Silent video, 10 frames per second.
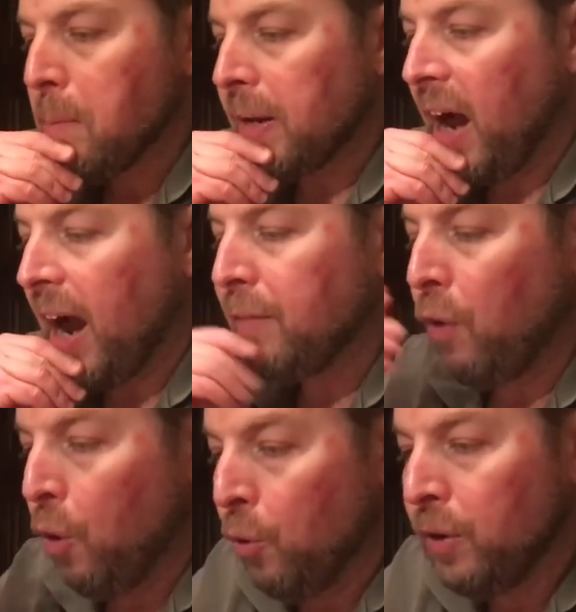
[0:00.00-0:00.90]
but I've
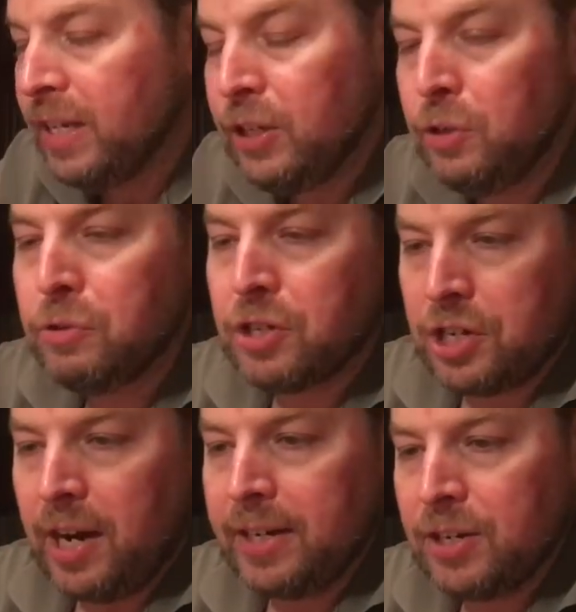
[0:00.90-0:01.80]
already used
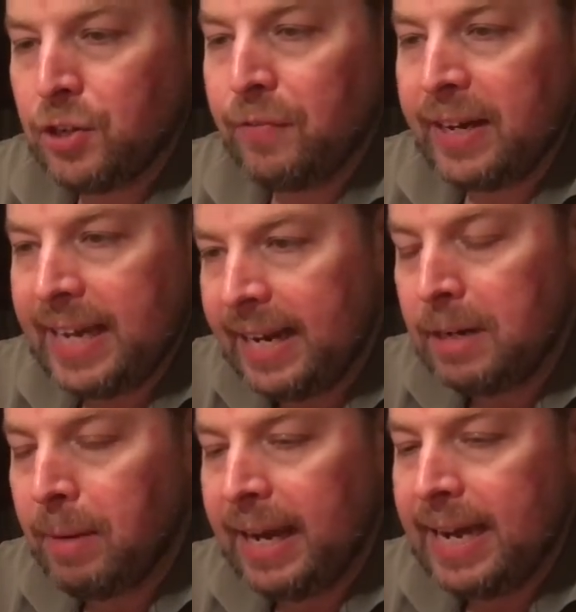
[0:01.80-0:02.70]
Sonia, so if I get it
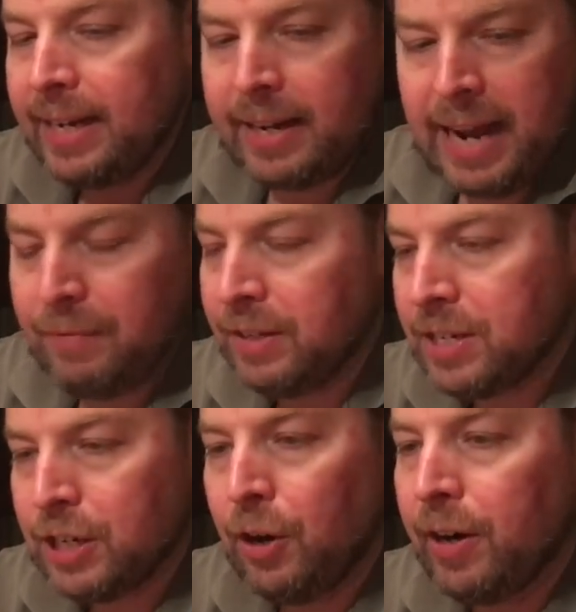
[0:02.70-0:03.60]
in my hand, I'm going to have to
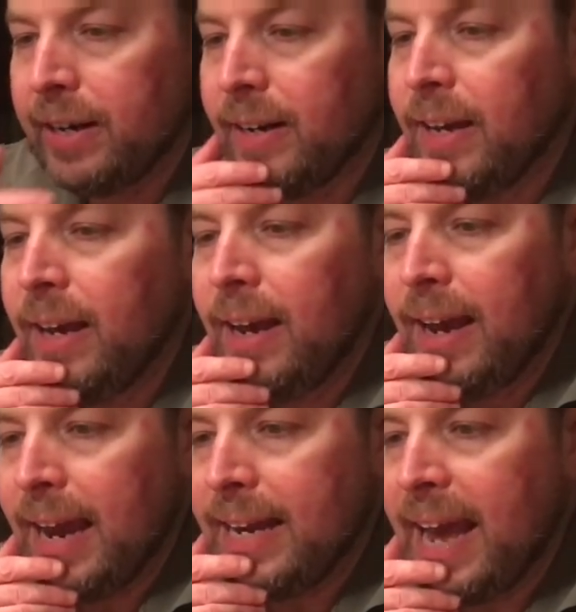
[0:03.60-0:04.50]
discard it,
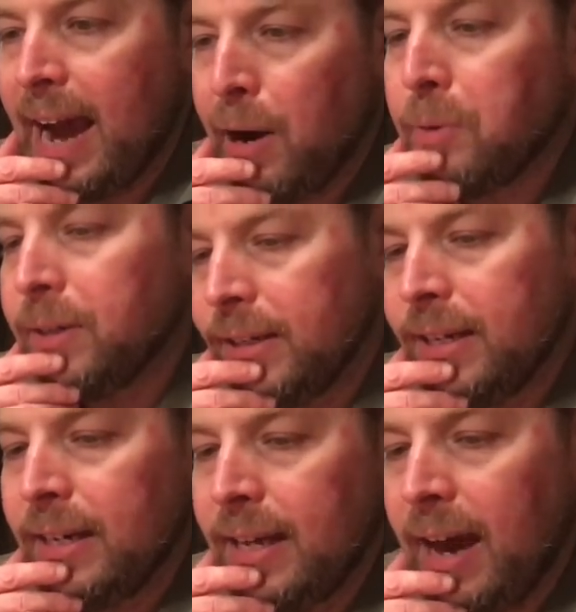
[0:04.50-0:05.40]
and now
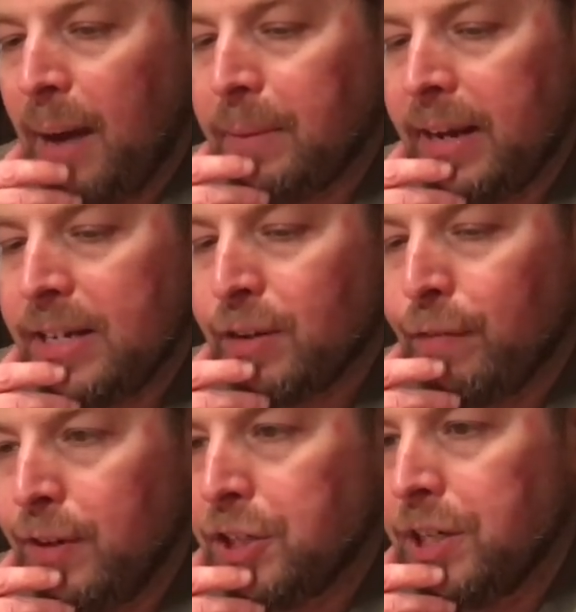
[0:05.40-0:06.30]
I'm not as
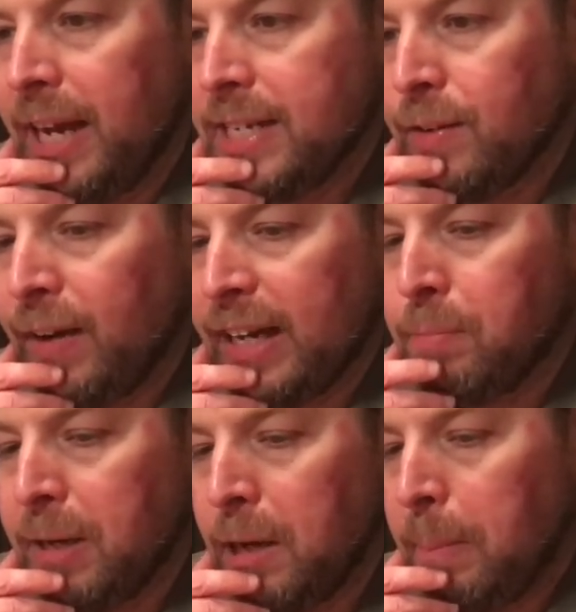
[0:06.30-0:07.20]
efficient as if I could
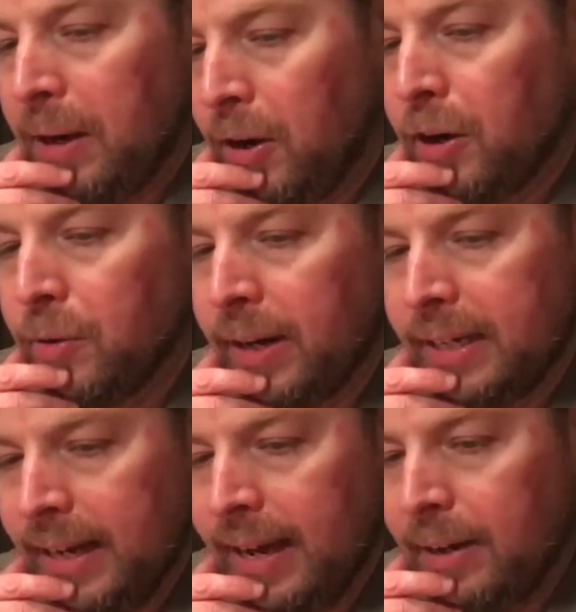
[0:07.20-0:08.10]
pick up a card
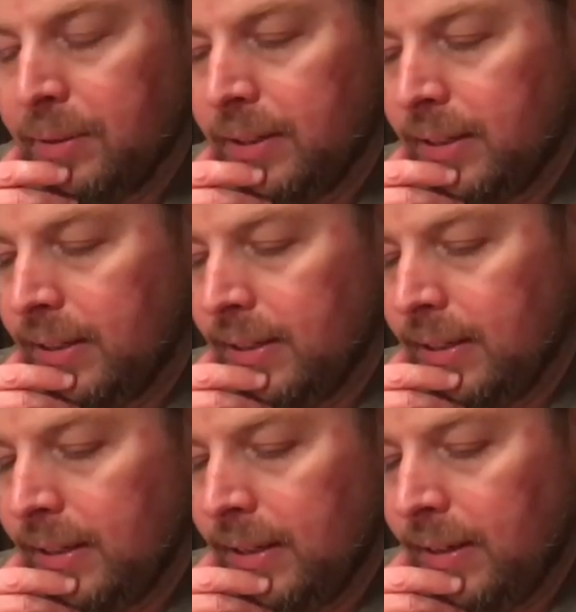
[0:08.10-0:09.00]
right now
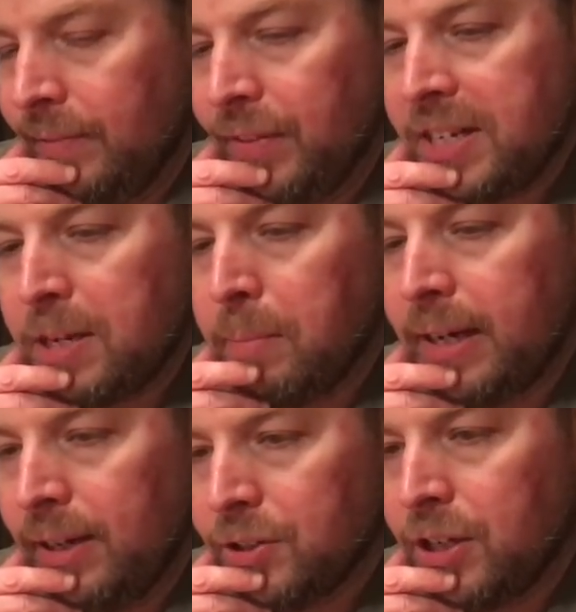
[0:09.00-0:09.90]
that
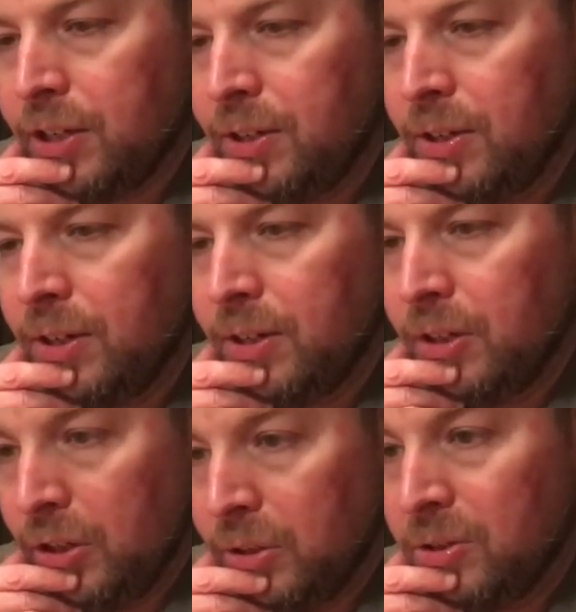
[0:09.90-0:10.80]
somebody else could
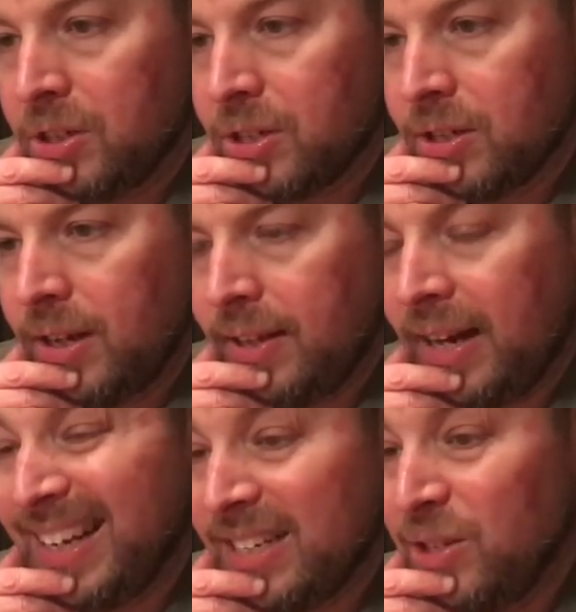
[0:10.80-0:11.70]
use, and then
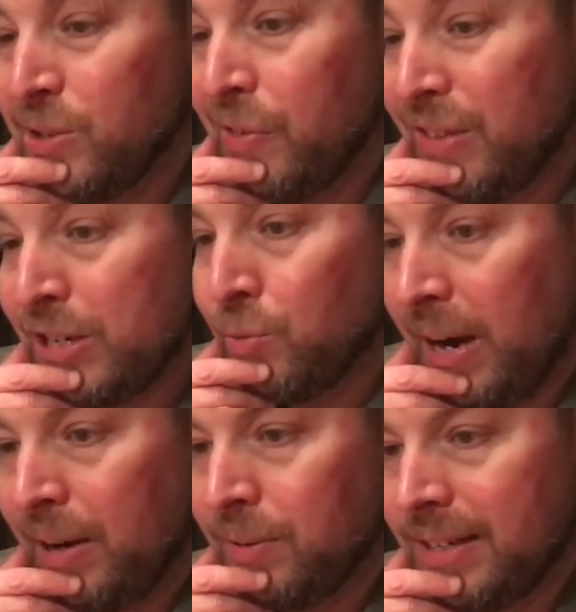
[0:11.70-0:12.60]
I get to use it this
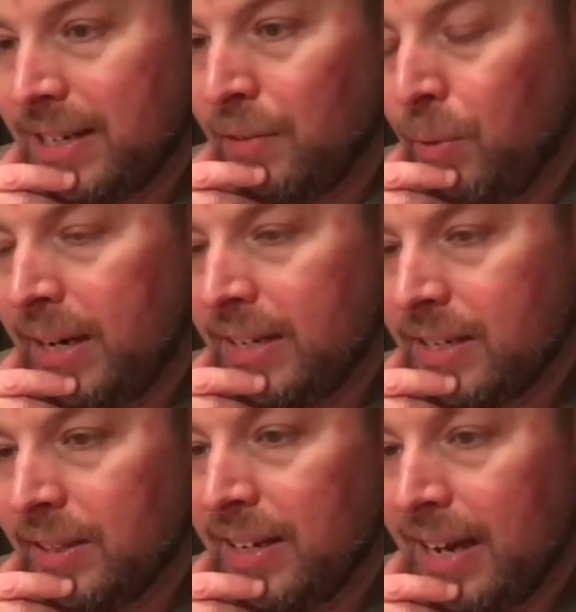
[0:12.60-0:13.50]
round instead of waiting
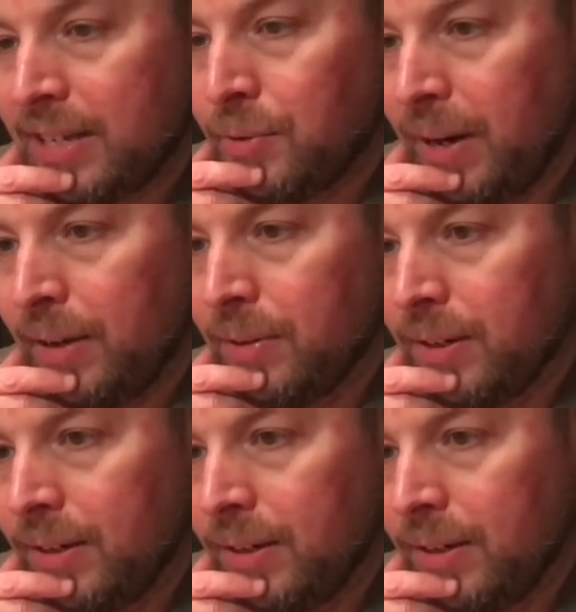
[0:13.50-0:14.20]
until the next round.